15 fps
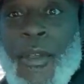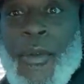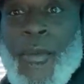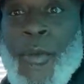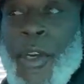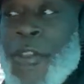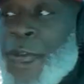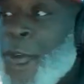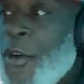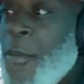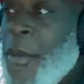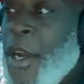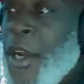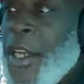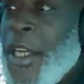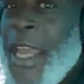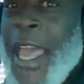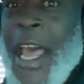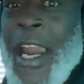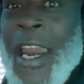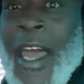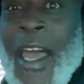Works for American
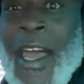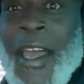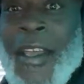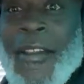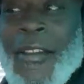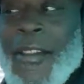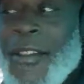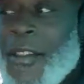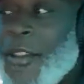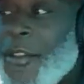Airlines,